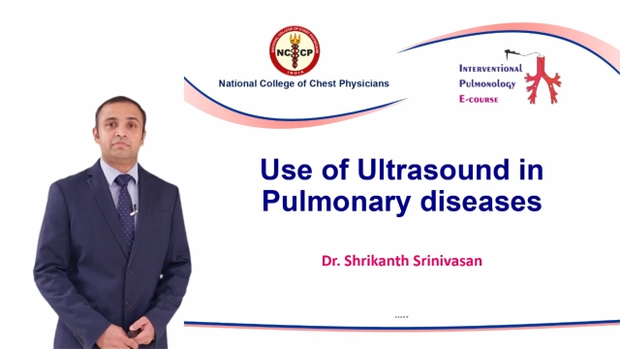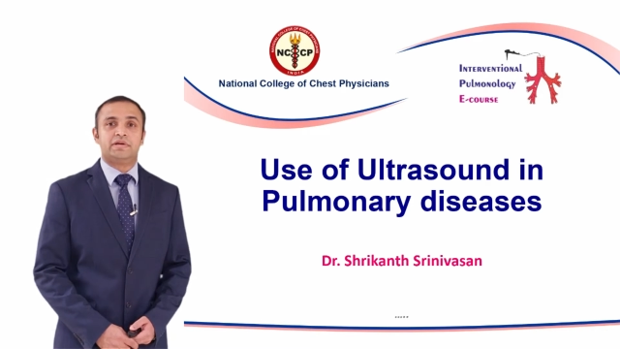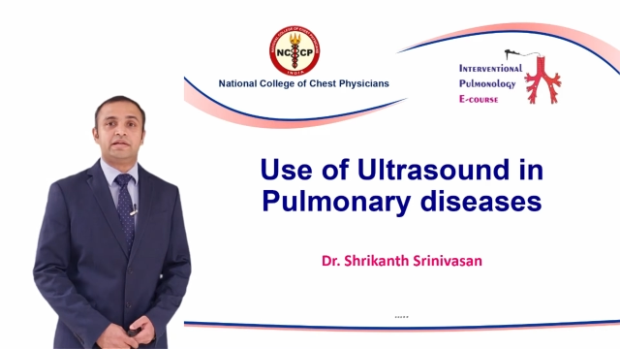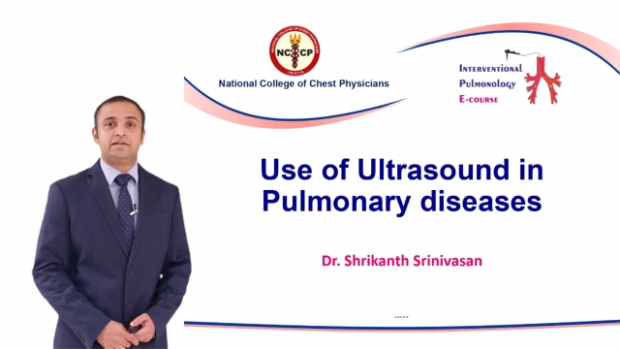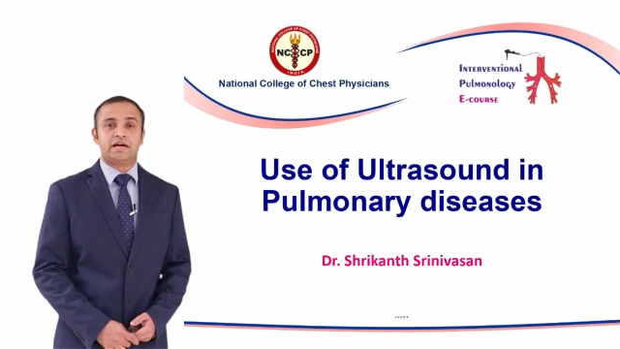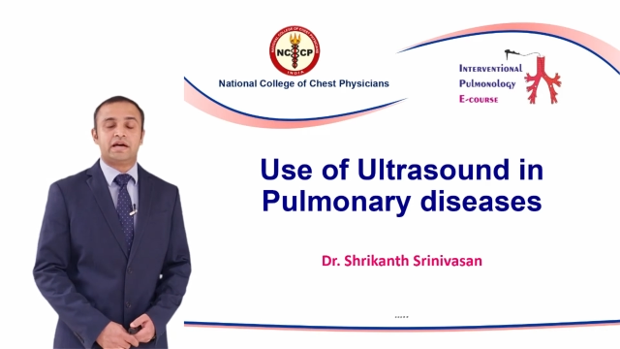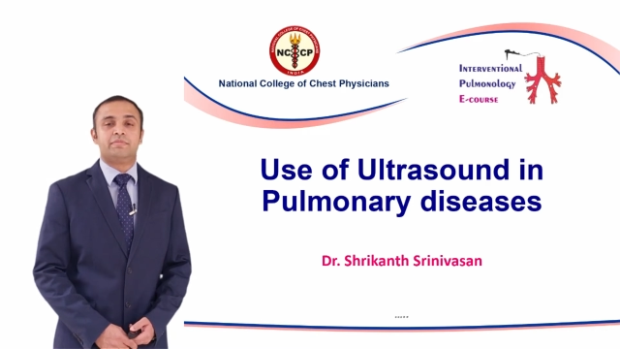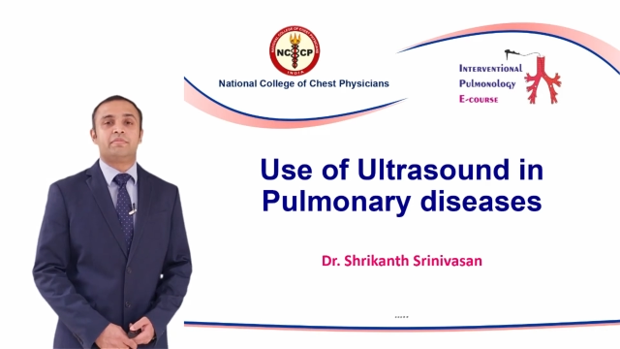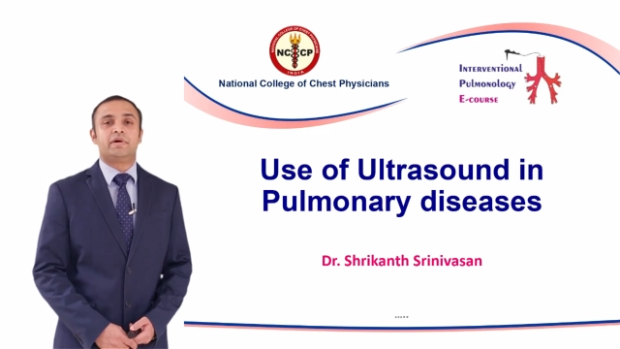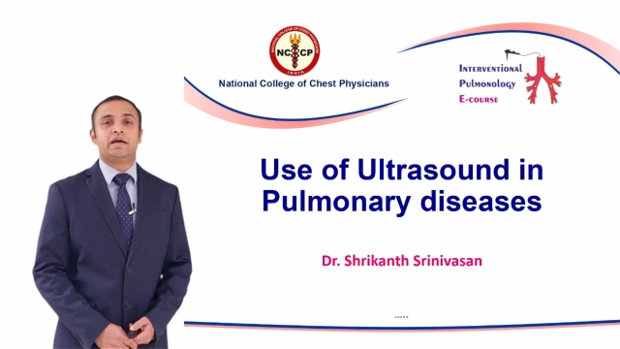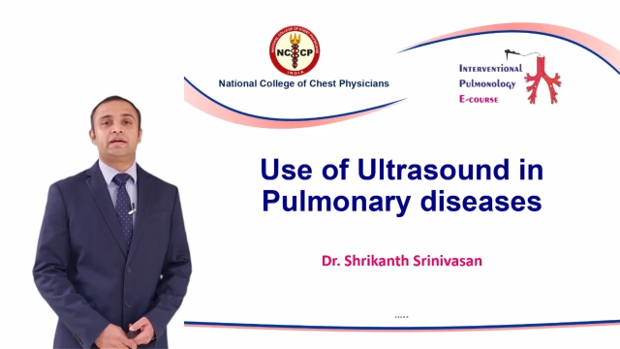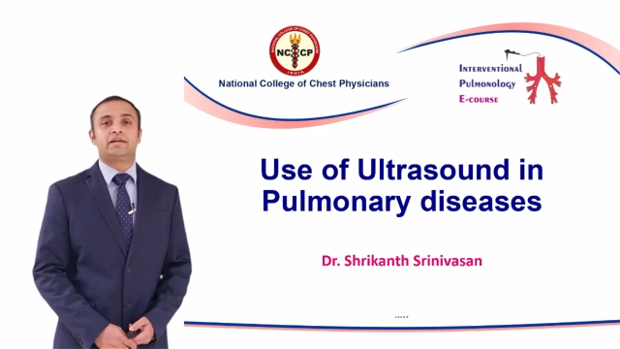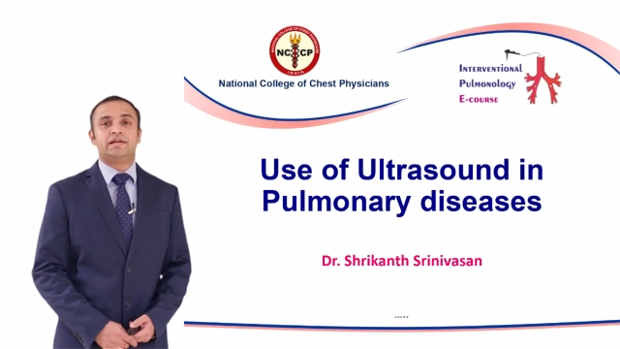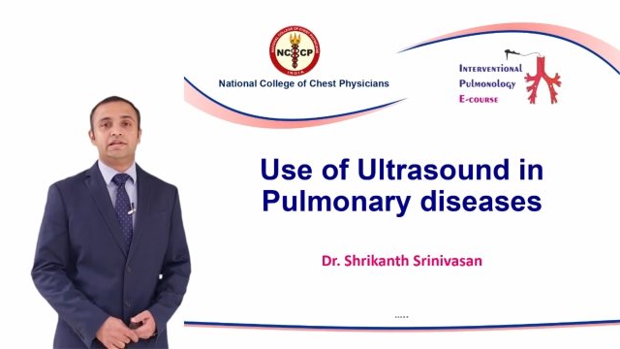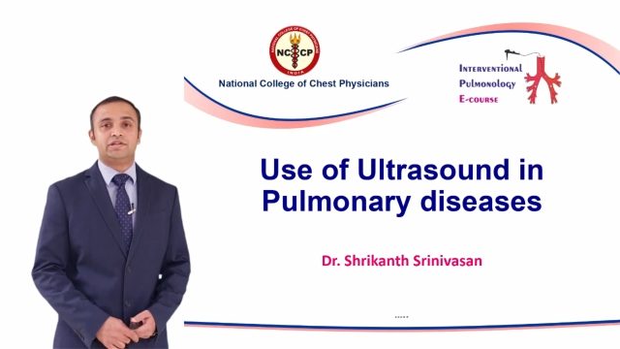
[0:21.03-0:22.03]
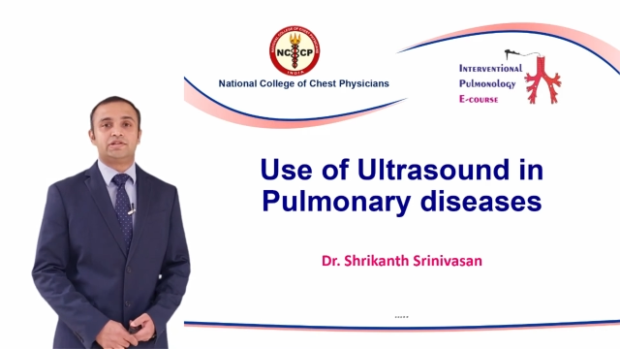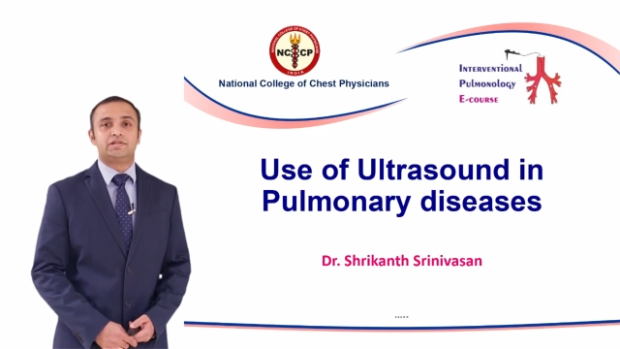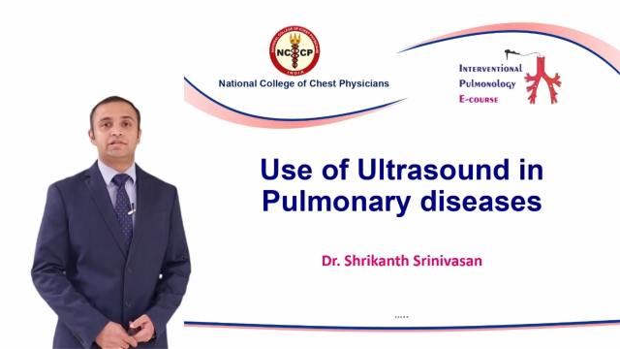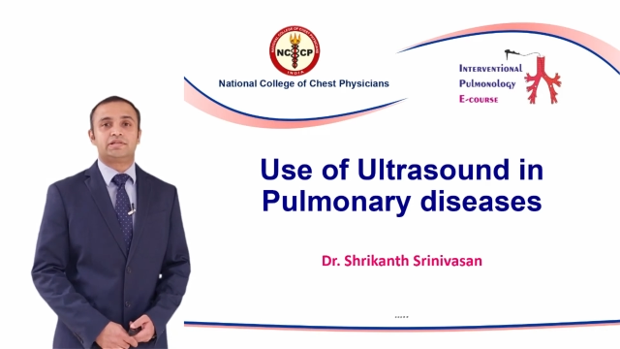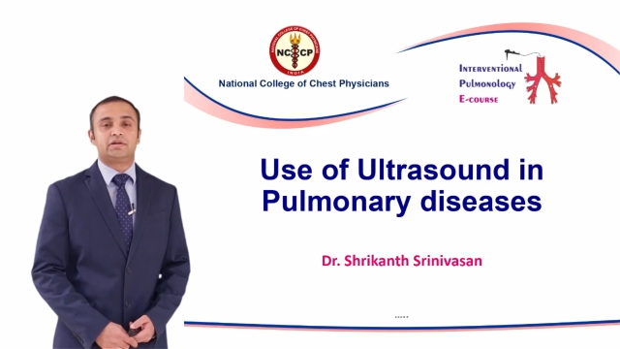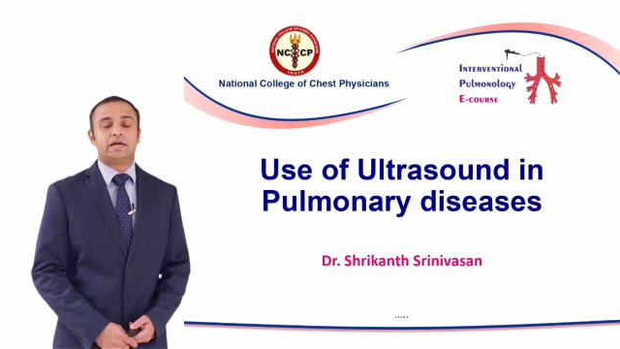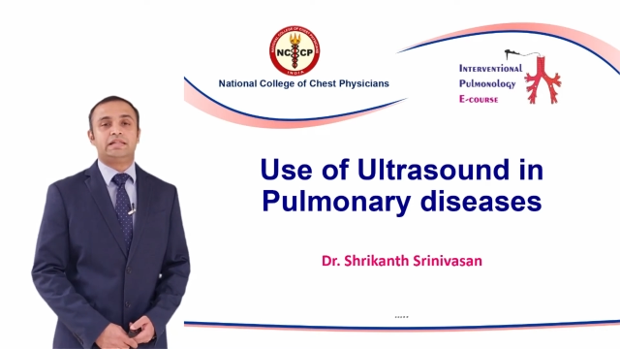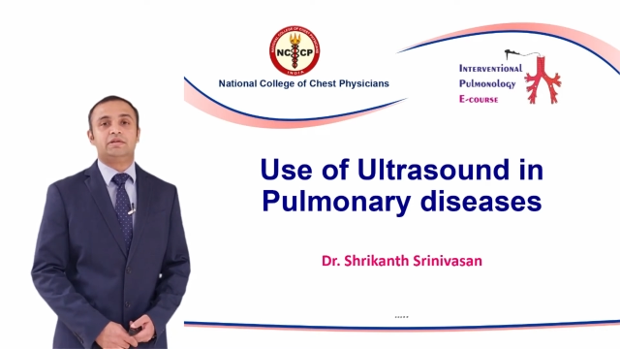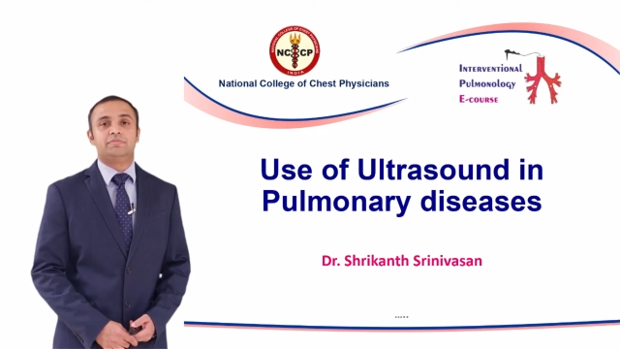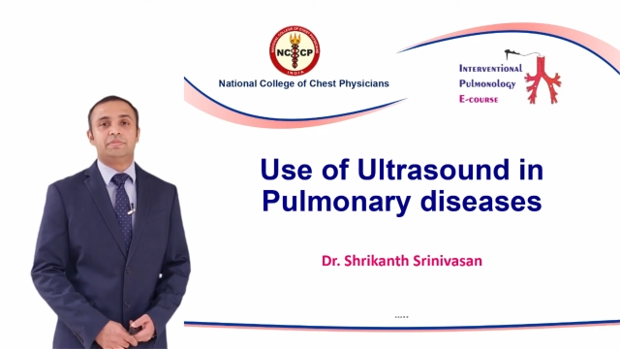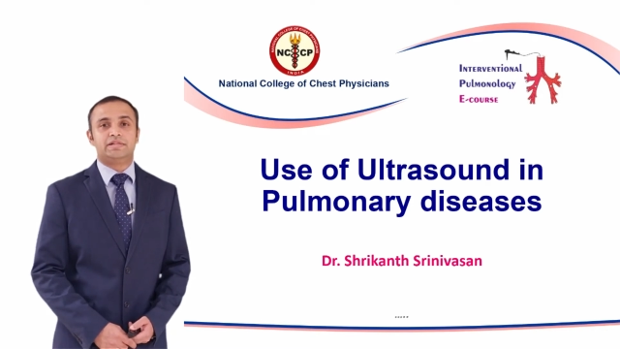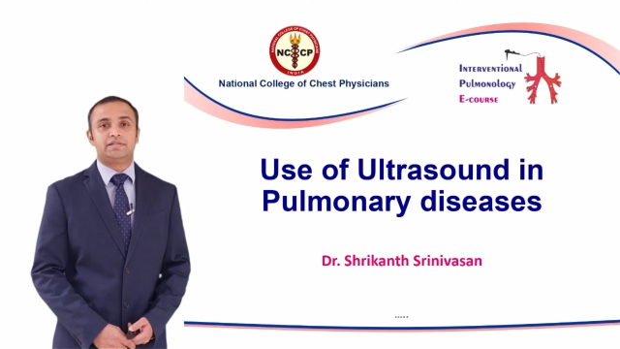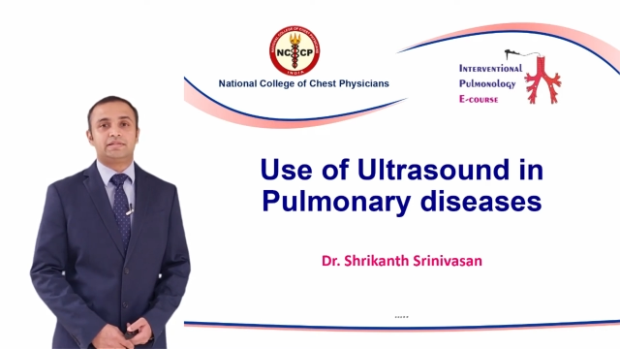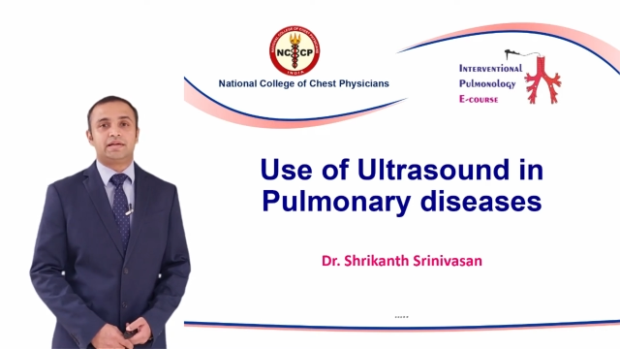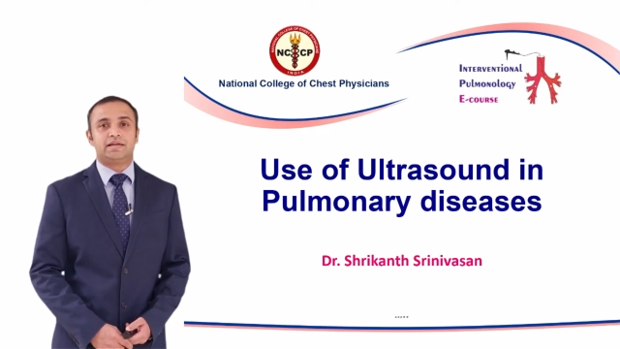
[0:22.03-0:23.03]
being done by clinicians at the
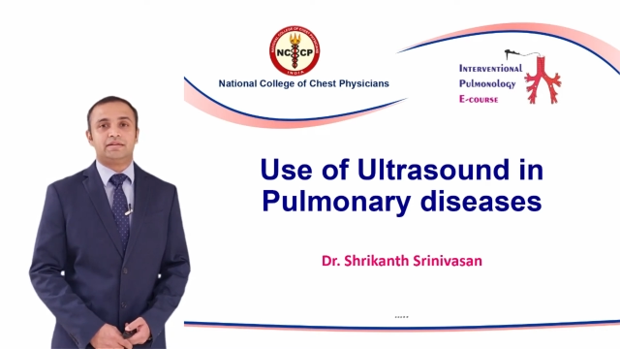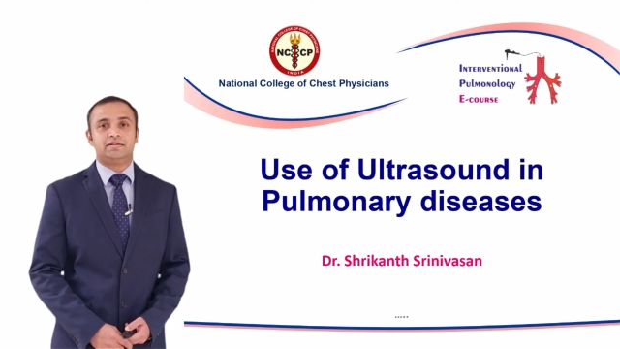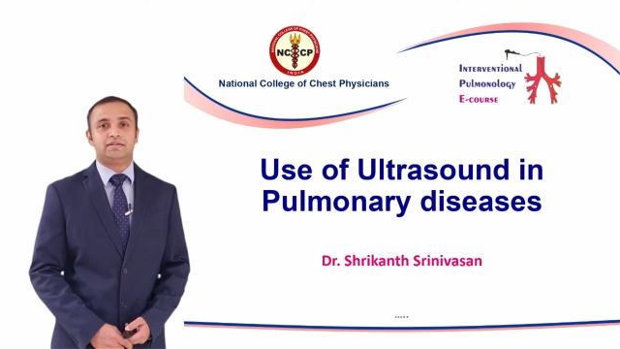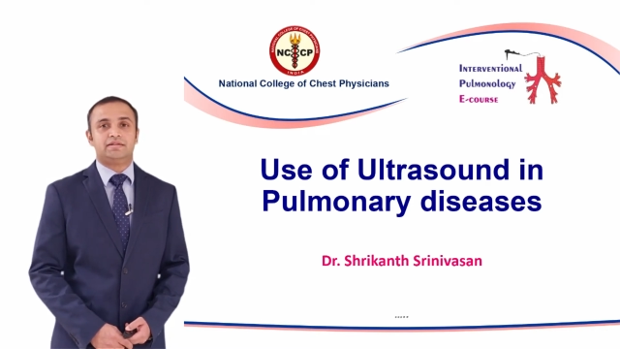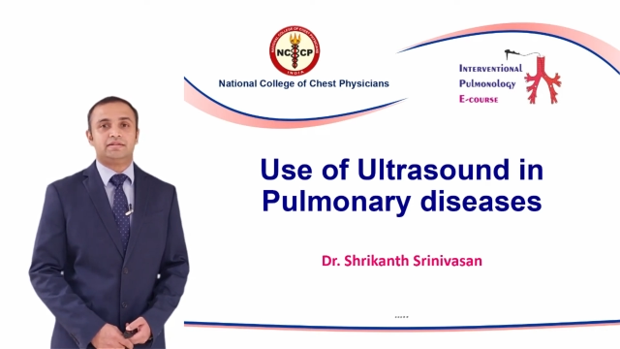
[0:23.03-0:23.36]
bedside.